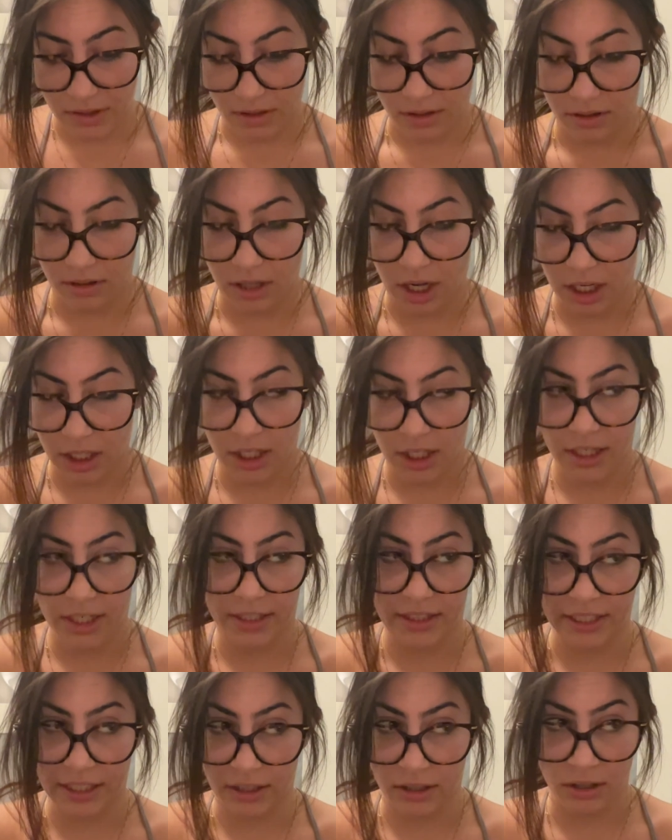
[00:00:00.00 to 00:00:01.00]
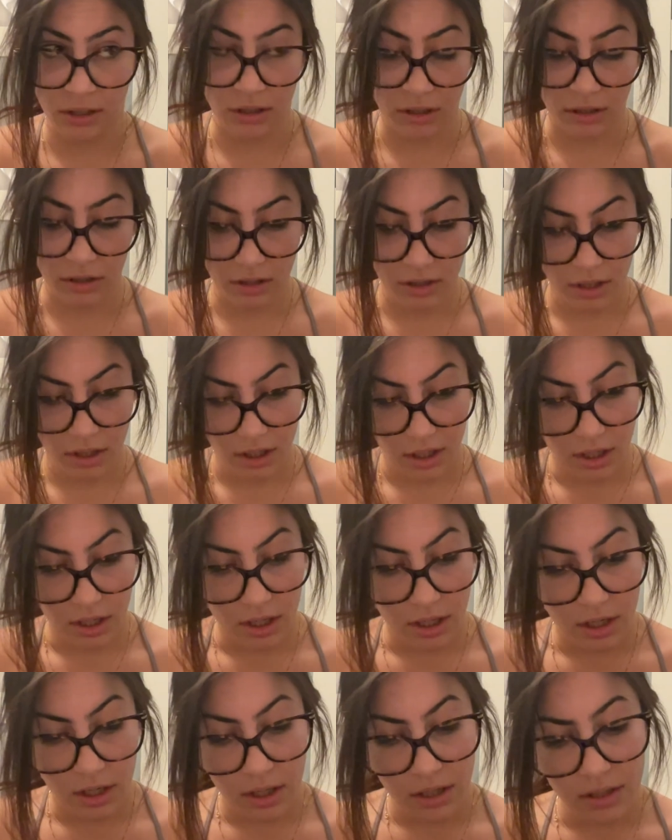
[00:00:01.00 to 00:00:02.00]
A lot of good it did her,
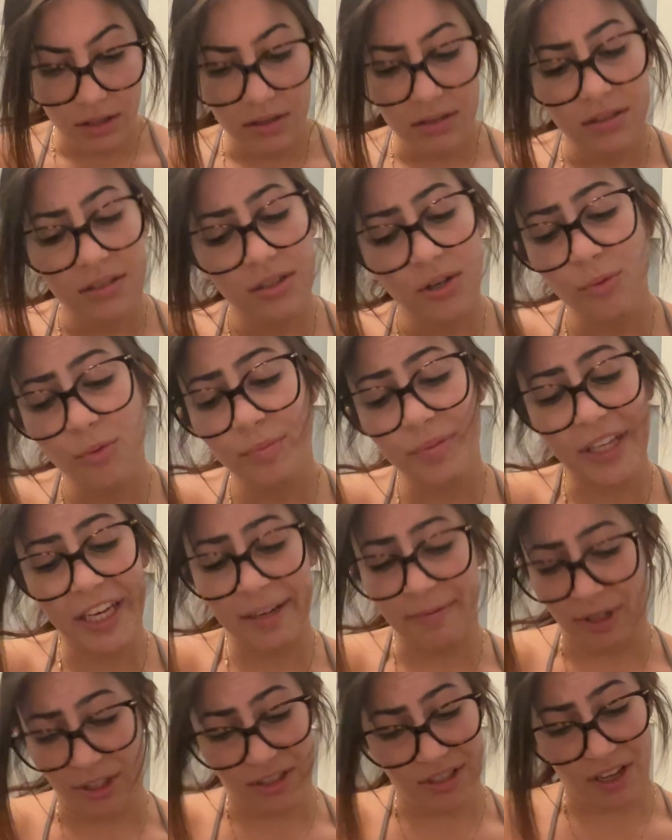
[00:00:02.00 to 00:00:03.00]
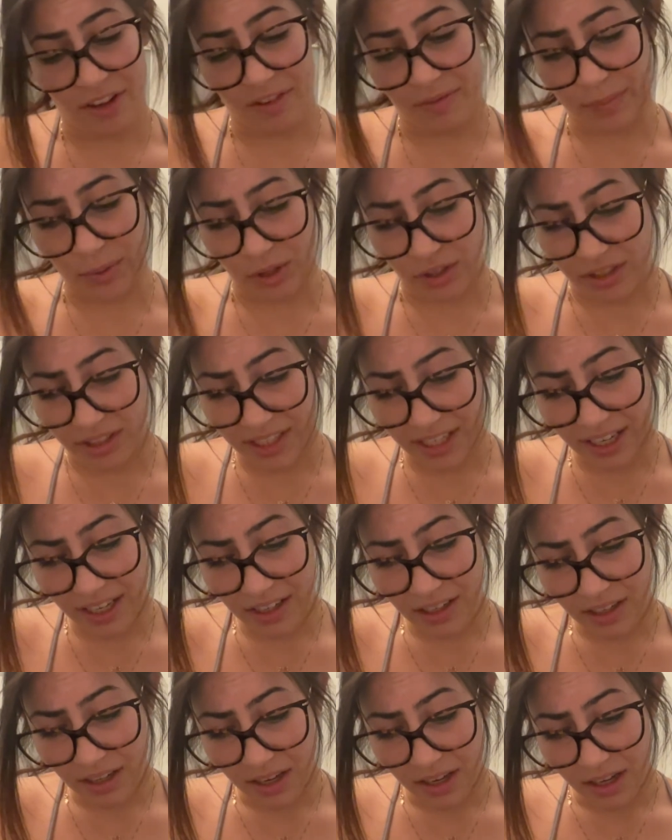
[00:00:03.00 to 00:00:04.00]
don't blame yourself, Percy.
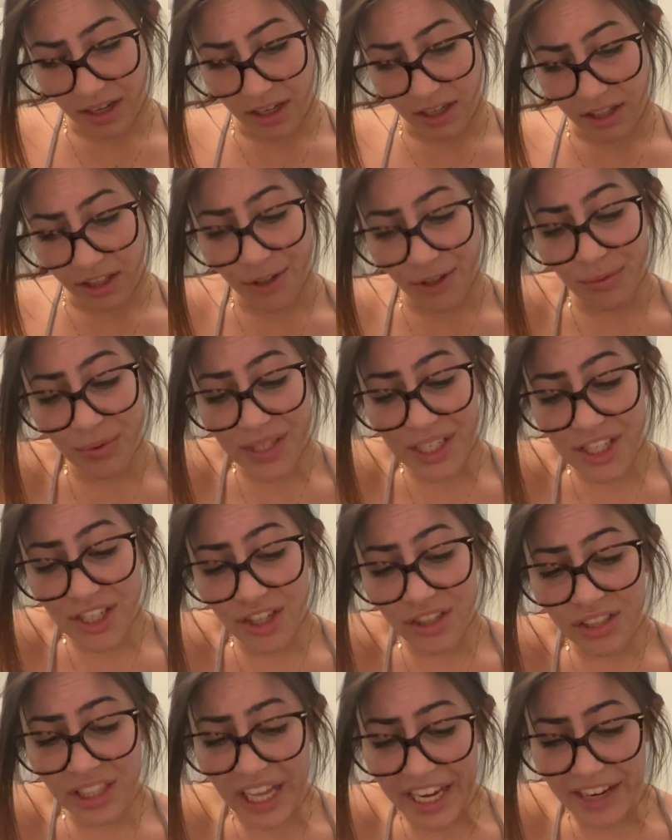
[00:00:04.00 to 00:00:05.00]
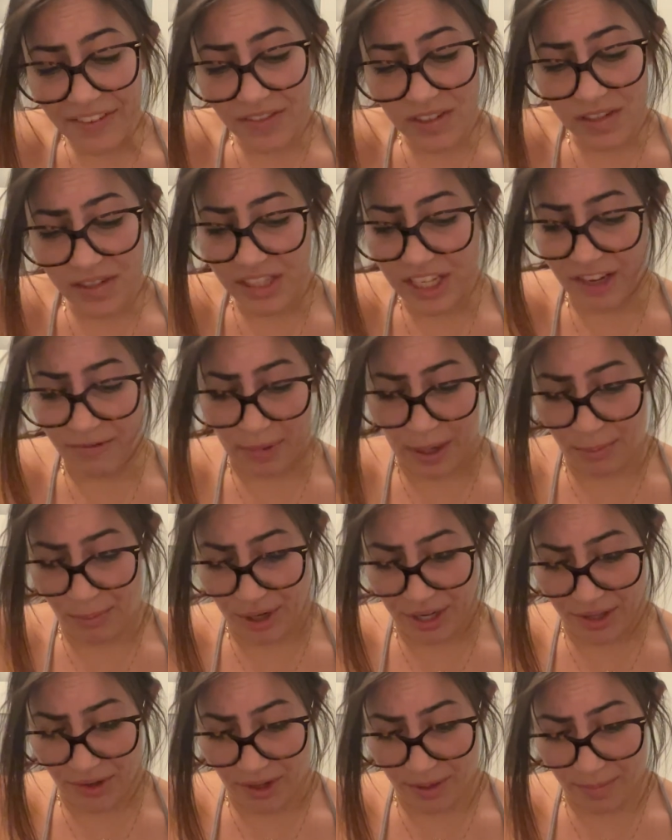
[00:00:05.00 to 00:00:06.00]
You risked your life to save my
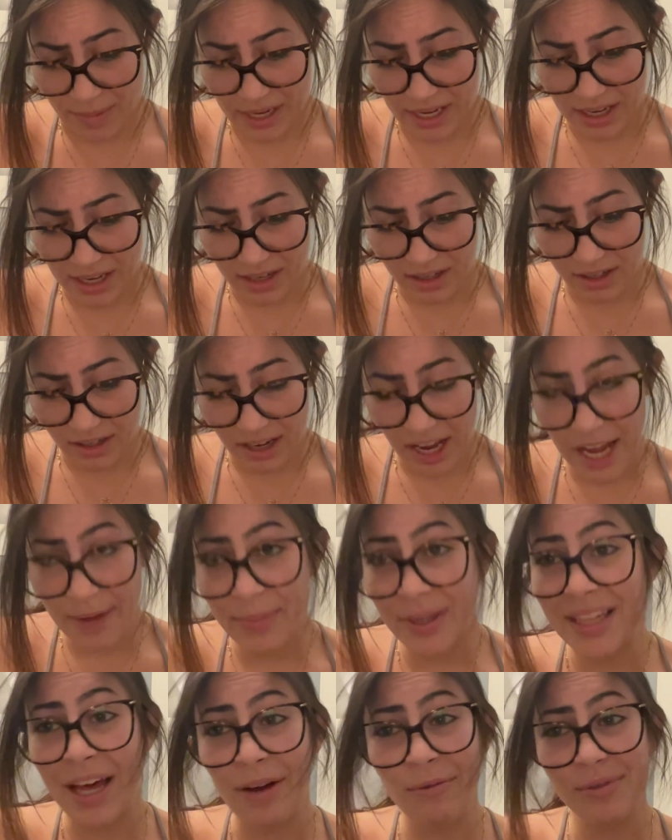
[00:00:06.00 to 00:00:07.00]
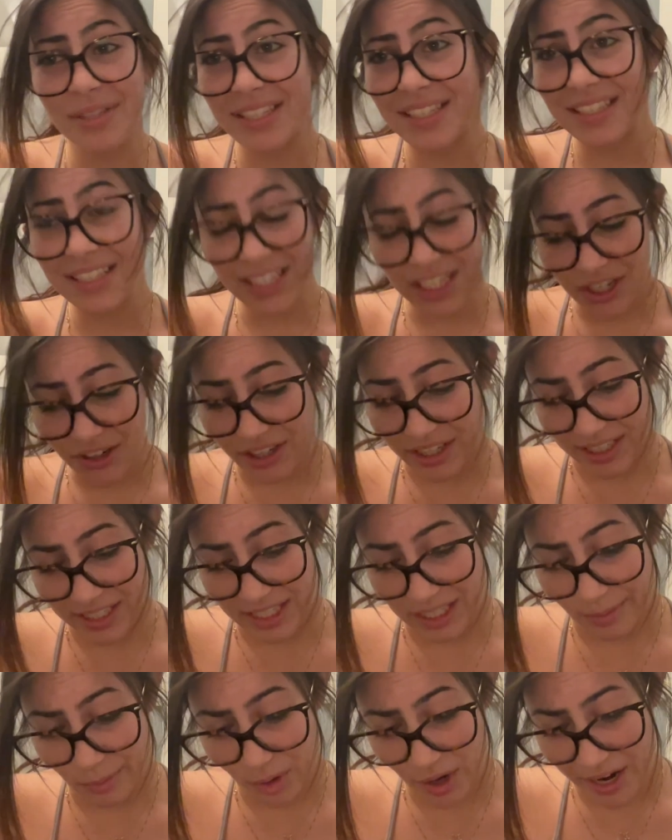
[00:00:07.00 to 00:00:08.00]
brother and me. I mean, that was
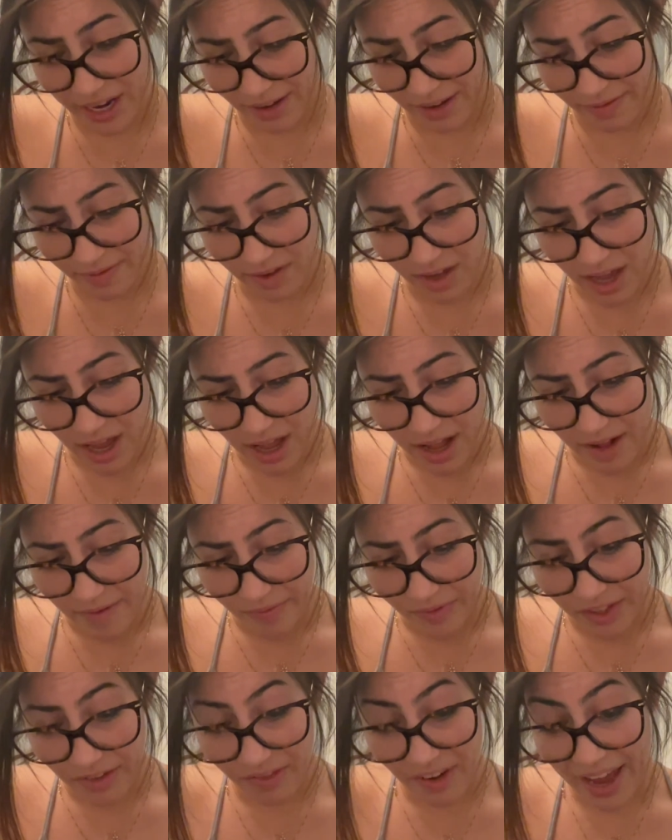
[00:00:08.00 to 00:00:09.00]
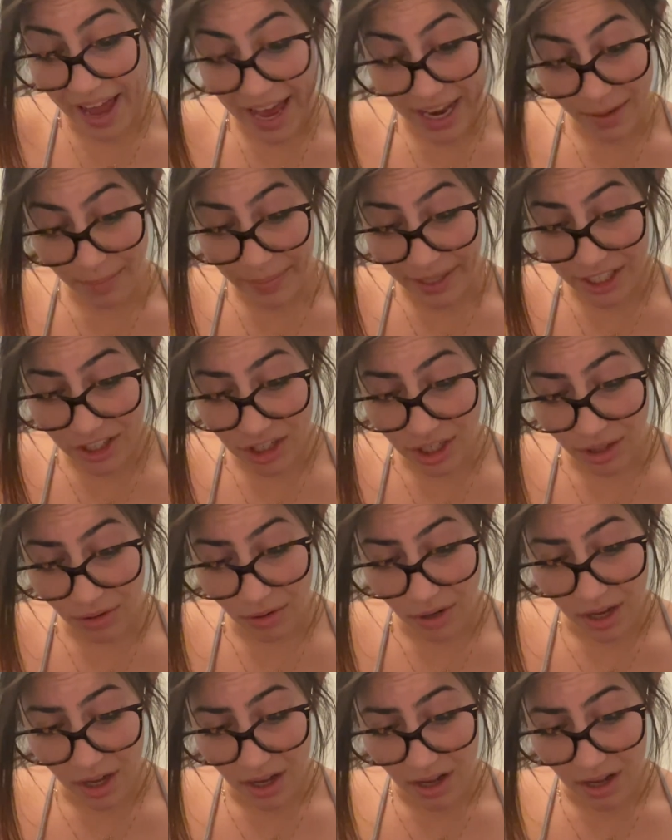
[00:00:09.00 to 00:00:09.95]
seriously brave. If I hadn't met you,